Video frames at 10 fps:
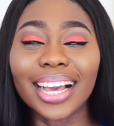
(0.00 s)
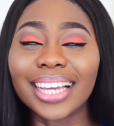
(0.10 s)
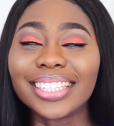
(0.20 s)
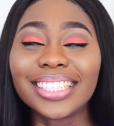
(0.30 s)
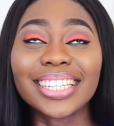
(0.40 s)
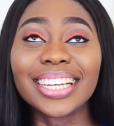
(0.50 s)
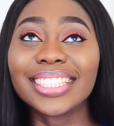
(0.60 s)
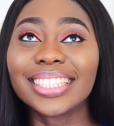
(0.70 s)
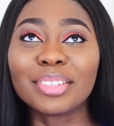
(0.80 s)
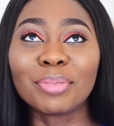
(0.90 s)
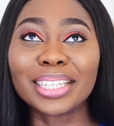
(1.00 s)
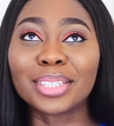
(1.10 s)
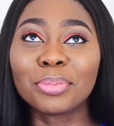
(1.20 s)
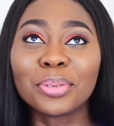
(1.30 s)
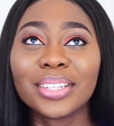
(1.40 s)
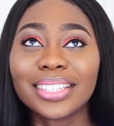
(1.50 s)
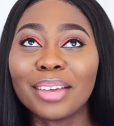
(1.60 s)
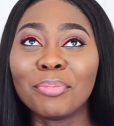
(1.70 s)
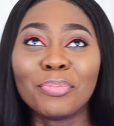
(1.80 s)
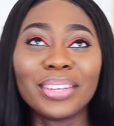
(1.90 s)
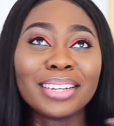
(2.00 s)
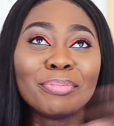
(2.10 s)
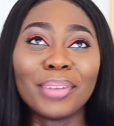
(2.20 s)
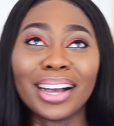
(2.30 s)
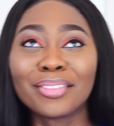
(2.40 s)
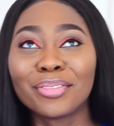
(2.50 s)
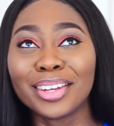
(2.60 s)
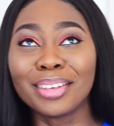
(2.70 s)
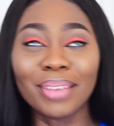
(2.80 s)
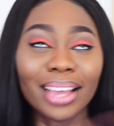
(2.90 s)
I danced in my spirit. I did backflip.